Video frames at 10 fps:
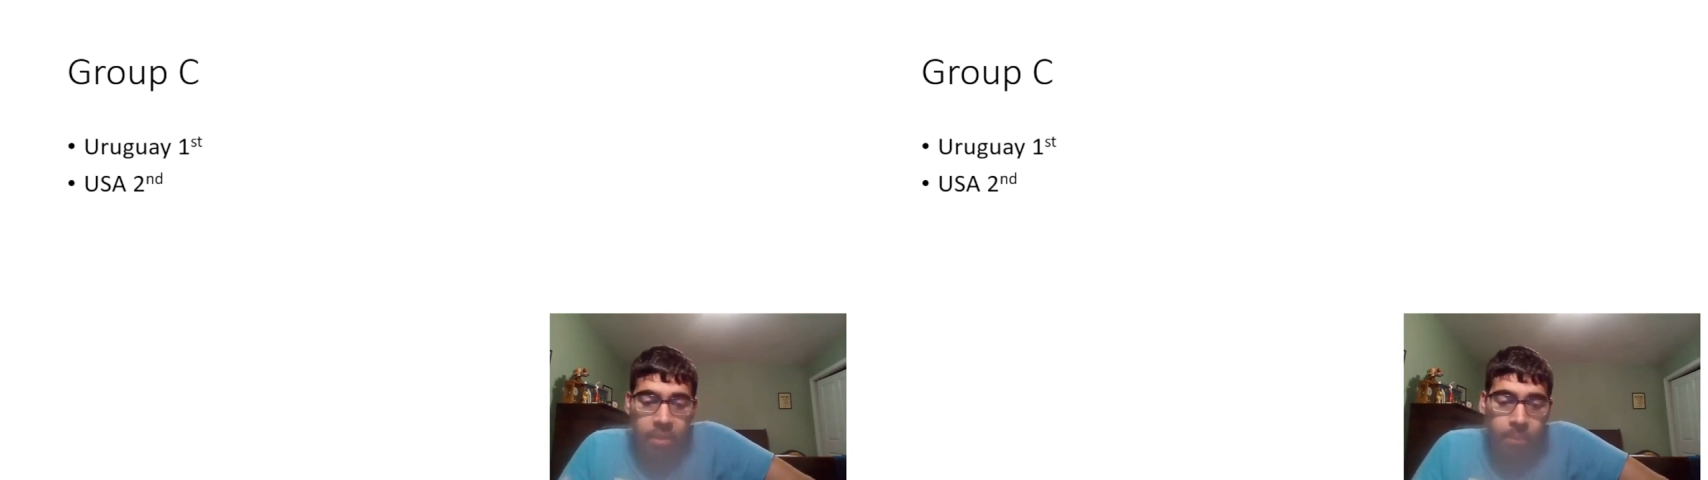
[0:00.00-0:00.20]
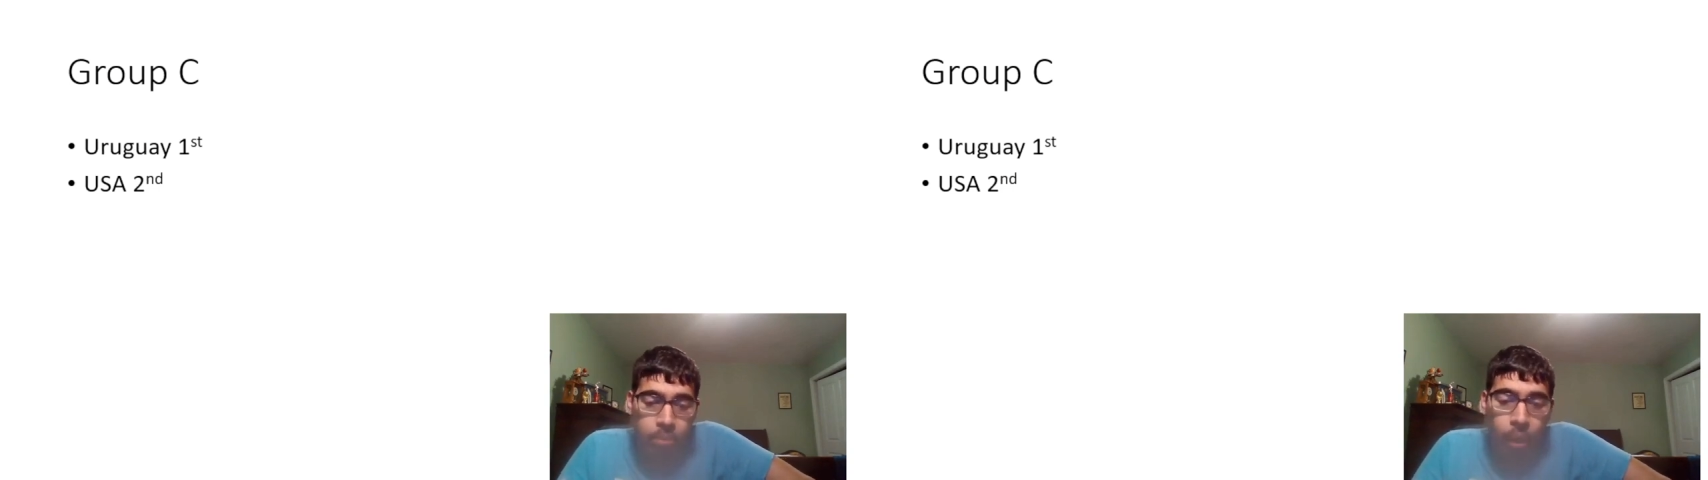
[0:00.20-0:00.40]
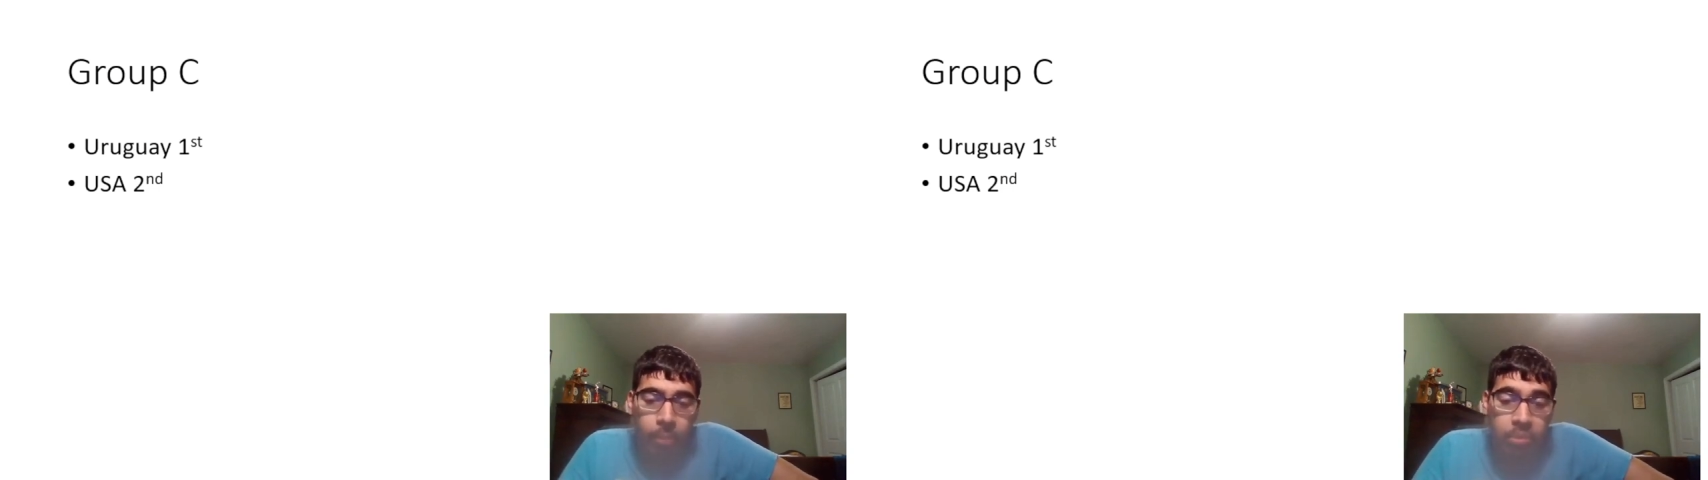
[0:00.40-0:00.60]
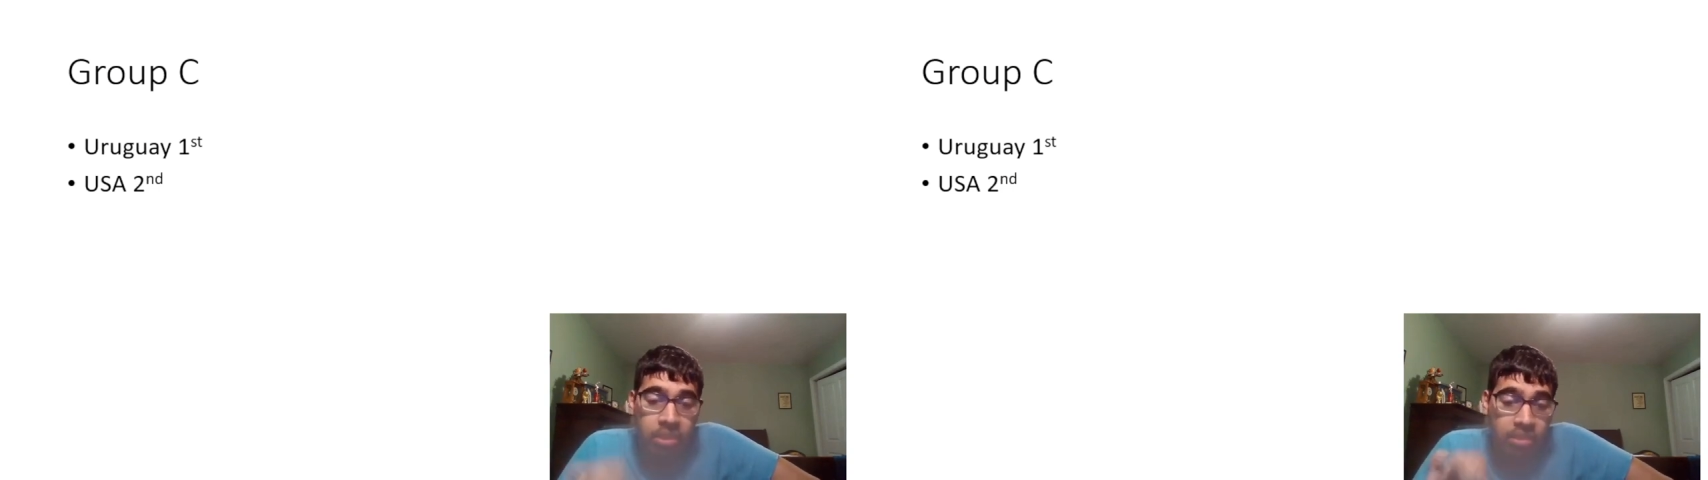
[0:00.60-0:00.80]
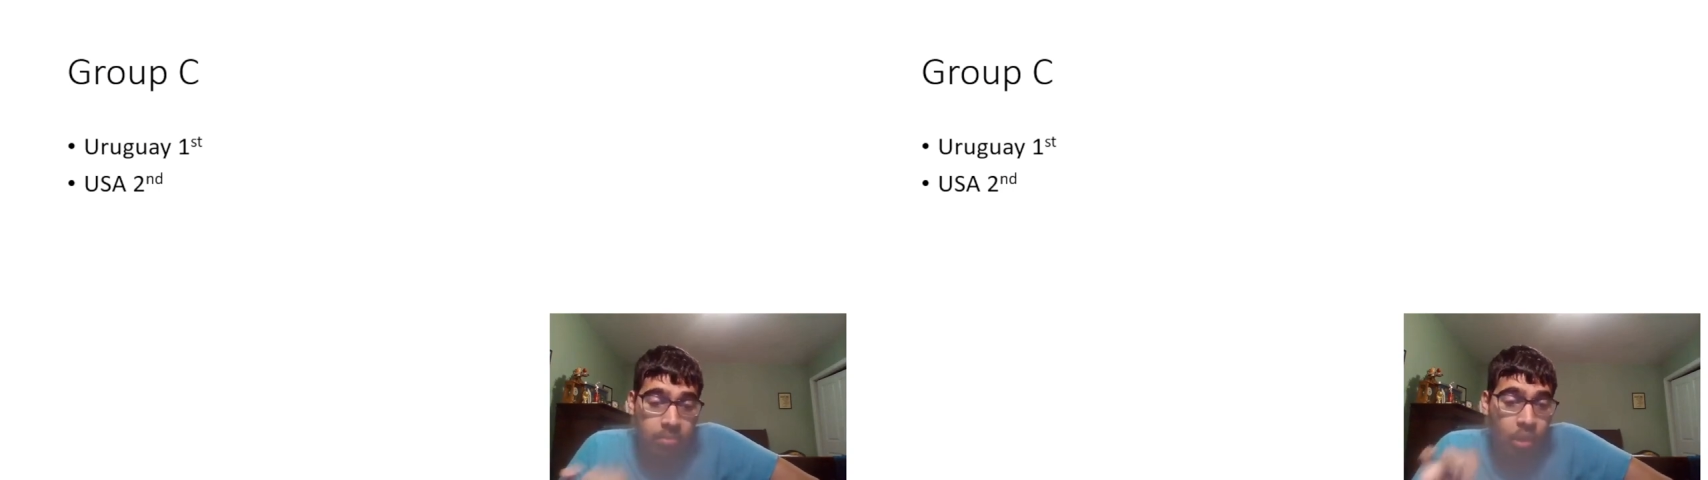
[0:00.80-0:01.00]
probably
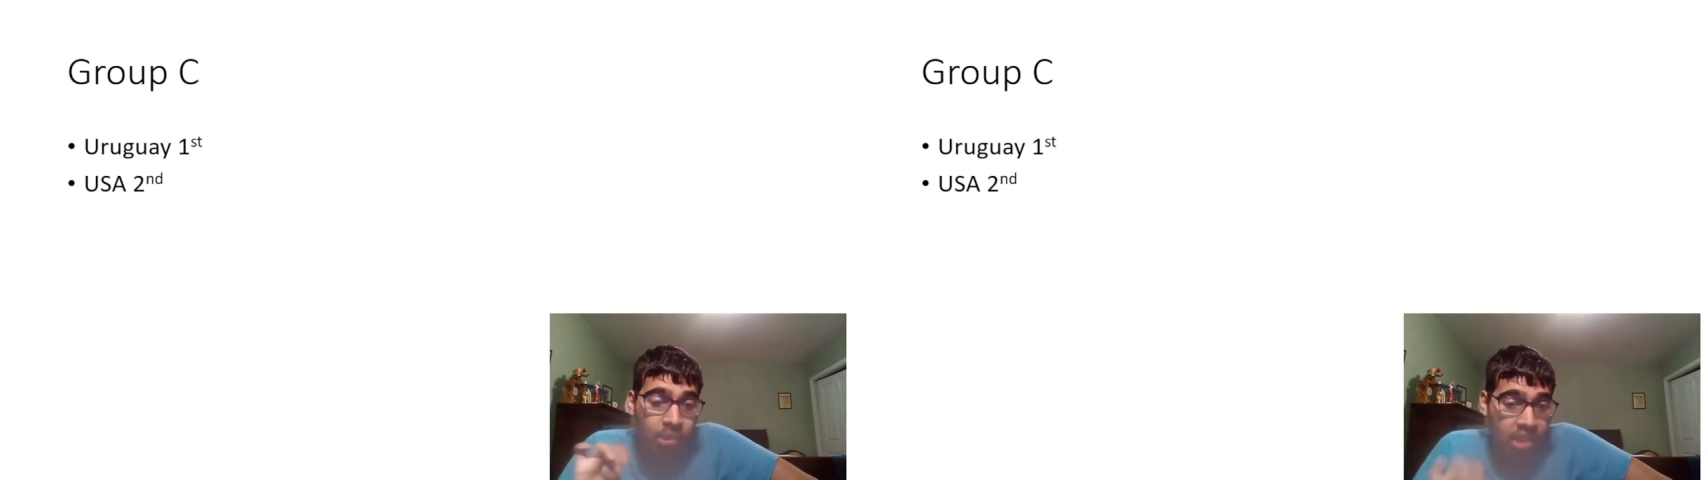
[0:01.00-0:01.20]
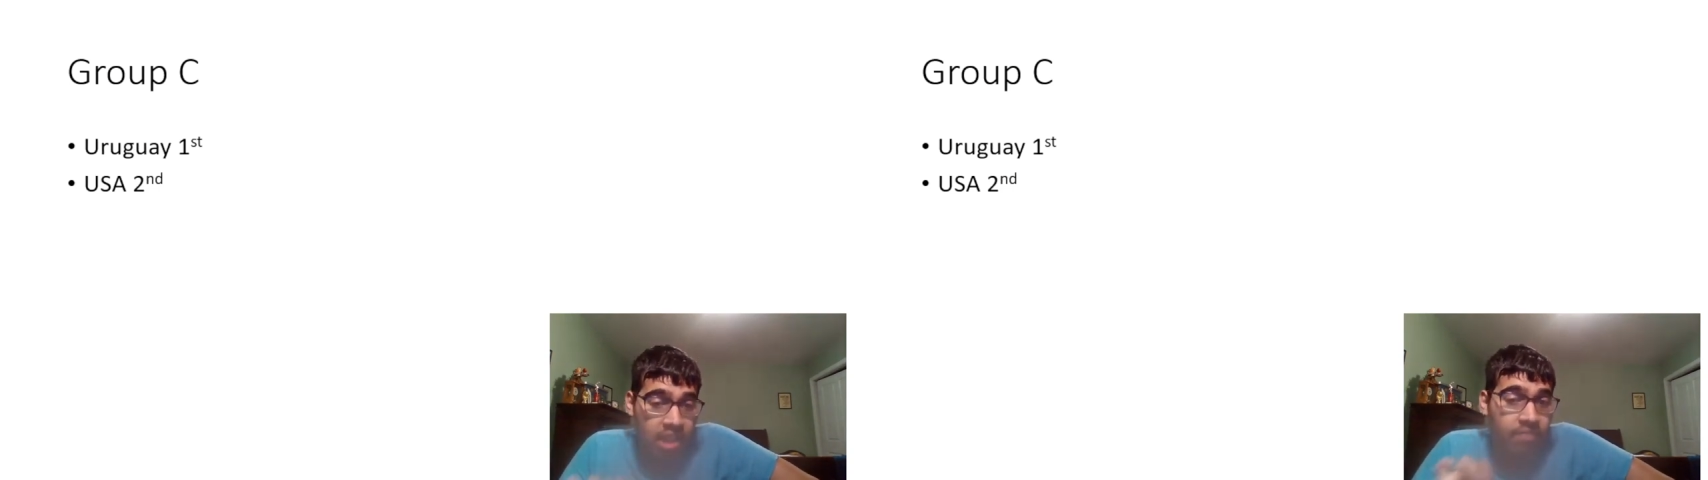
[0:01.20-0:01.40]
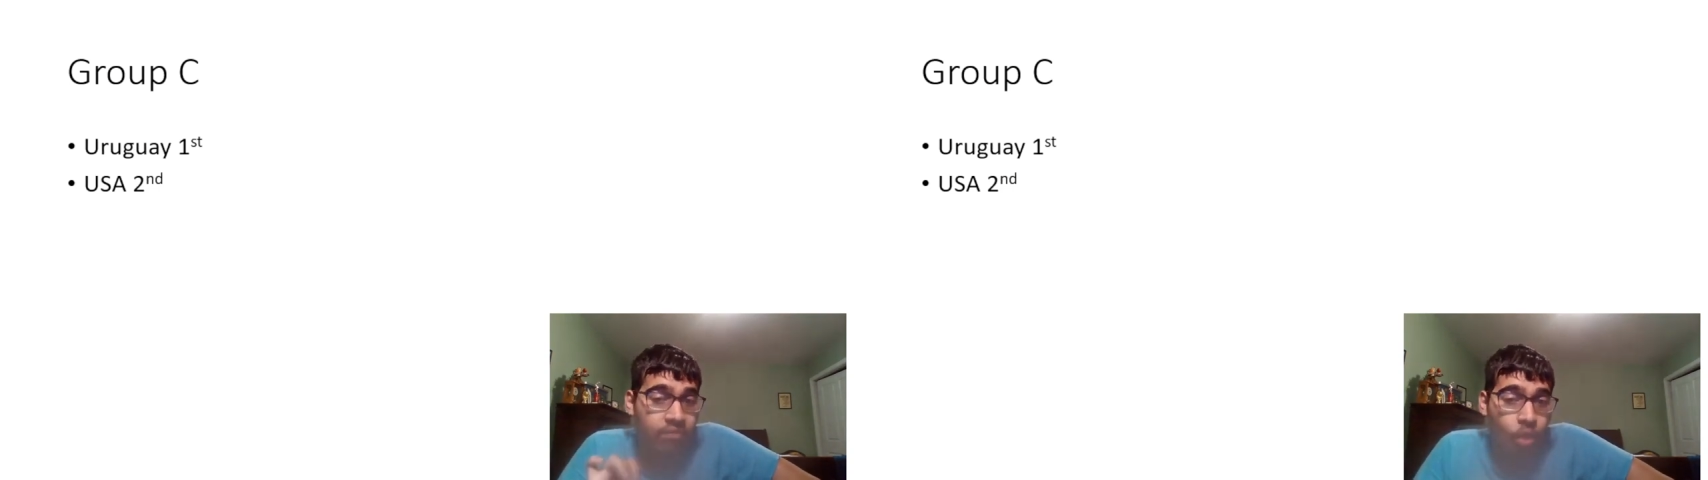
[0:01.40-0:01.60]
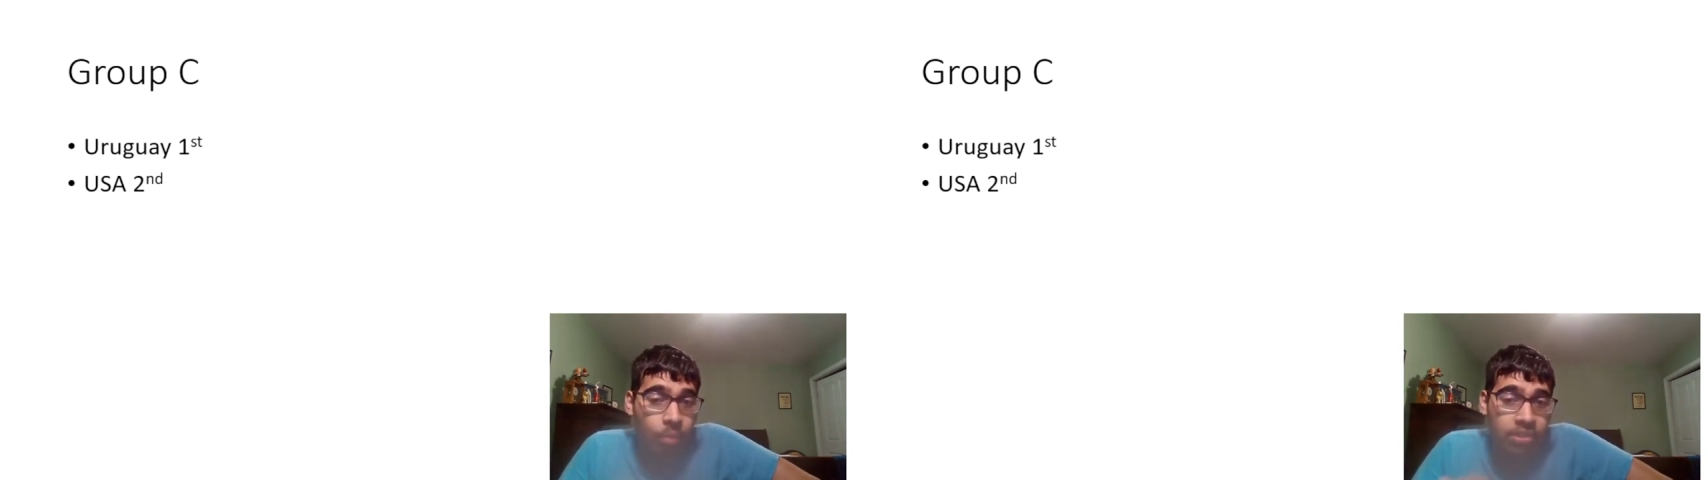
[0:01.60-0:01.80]
the most informed